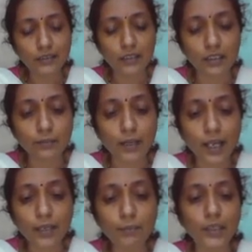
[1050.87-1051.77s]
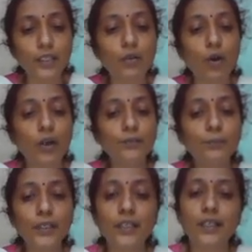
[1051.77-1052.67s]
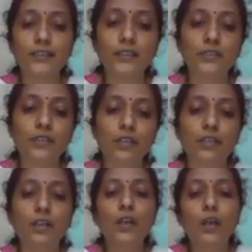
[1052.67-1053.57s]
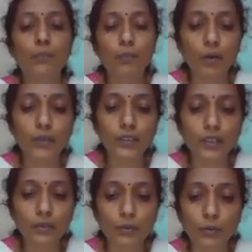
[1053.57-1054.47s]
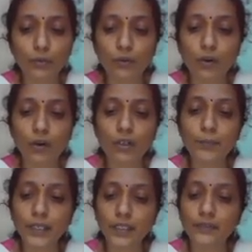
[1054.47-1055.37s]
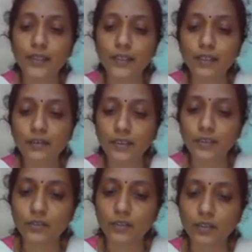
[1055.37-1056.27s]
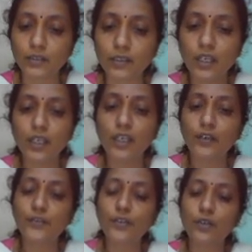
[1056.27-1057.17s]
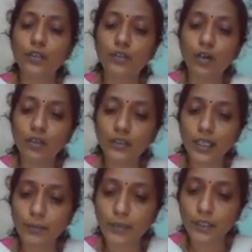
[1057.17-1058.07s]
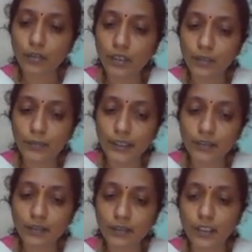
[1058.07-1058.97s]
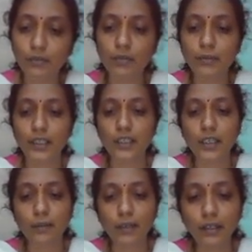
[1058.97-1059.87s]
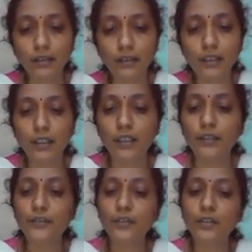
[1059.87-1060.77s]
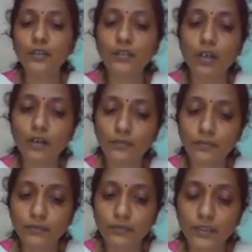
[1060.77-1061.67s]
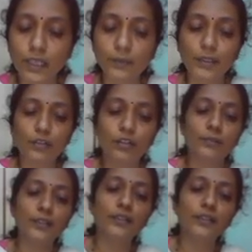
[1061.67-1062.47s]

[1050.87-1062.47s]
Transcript: done by PCON P register, power control for peripheral registers. If you turn on that particular bit, it will be enabled. If you turned off that particular bit,